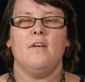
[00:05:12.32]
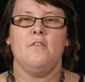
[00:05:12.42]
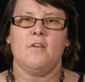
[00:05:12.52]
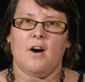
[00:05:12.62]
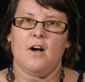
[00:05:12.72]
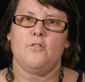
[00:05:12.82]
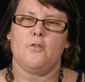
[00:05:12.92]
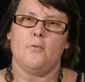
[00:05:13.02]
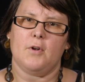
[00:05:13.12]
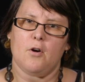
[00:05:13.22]
You guys
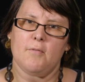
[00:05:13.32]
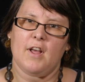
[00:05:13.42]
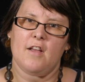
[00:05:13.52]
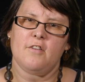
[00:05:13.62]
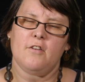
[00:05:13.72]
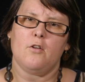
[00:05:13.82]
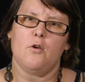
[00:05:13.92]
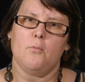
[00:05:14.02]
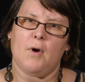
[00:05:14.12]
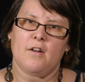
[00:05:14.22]
who were nominated and
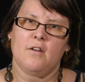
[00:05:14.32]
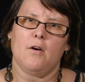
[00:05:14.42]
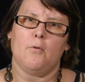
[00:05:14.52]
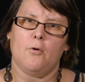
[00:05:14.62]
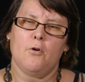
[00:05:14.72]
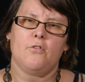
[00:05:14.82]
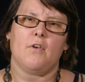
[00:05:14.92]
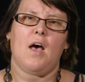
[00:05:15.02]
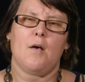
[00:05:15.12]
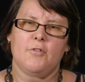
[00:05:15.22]
who won awards
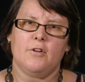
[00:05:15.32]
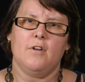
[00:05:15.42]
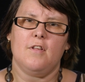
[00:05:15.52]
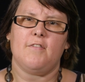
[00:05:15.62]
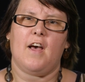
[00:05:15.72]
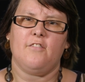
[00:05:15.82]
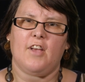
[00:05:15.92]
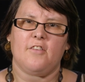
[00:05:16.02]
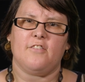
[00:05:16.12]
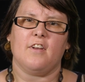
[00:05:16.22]
are absolutely
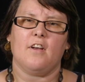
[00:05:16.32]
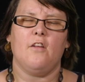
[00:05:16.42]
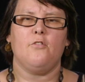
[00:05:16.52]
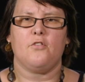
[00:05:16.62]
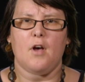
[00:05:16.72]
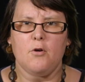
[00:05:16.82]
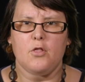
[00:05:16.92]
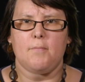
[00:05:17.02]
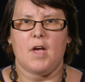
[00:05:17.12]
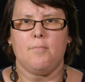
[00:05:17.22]
fantastic, and so are
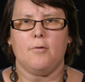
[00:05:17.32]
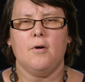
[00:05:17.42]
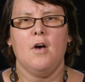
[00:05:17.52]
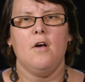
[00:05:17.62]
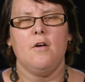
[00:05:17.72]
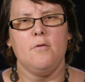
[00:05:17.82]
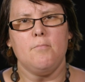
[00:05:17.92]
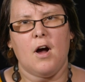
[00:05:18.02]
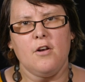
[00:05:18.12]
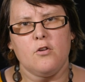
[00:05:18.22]
the people who
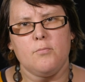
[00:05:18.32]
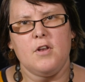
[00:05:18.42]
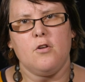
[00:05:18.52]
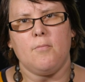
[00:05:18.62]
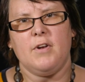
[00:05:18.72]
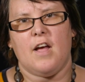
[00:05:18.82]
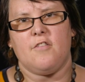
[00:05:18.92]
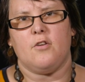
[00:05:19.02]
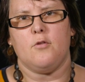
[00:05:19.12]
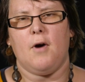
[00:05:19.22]
might not have been
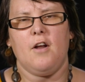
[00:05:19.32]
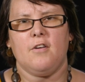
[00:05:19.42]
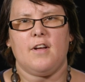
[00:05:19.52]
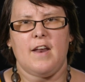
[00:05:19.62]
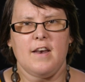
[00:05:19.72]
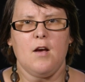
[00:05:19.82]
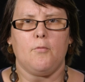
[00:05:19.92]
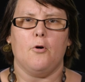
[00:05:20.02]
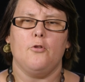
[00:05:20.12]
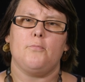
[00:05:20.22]
nominated, who might not get any
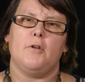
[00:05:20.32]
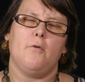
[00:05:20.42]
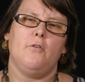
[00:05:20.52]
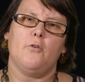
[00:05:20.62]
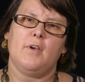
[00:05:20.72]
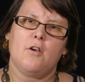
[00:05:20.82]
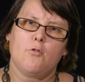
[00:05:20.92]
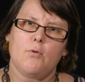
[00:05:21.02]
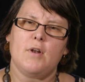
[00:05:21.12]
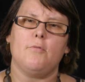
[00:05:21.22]
awards, but who are doing
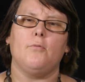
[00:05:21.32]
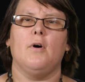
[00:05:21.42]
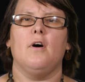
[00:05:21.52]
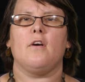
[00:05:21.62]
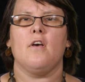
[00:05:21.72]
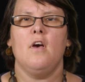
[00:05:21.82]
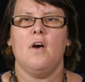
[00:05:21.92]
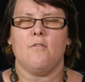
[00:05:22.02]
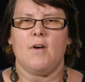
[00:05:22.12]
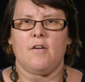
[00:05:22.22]
incredible work
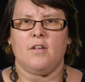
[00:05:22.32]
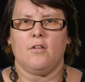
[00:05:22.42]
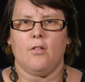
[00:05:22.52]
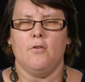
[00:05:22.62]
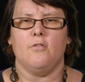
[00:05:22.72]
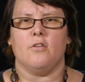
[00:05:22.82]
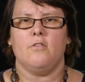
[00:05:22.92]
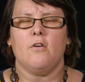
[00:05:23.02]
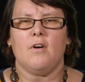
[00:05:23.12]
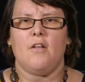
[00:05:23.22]
around inclusion.
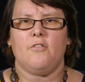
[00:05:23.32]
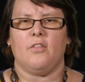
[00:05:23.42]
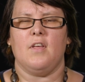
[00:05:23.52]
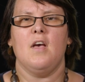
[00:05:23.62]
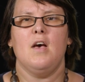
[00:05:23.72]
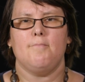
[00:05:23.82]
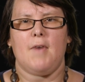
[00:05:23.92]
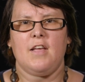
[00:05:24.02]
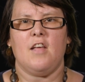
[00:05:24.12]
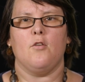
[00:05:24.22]
You're actually
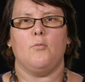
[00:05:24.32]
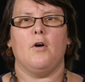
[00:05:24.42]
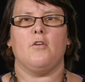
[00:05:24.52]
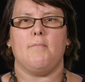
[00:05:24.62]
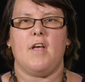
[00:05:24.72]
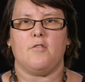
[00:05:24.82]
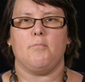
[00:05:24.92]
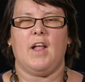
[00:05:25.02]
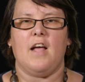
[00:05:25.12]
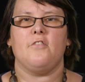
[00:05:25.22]
making the world a better
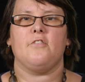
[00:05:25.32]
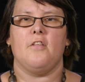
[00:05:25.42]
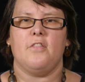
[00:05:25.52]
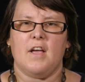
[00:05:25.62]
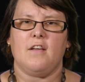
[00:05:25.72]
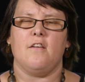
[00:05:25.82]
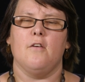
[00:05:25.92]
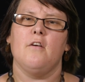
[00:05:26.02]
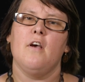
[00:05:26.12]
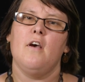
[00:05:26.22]
place, so thank you.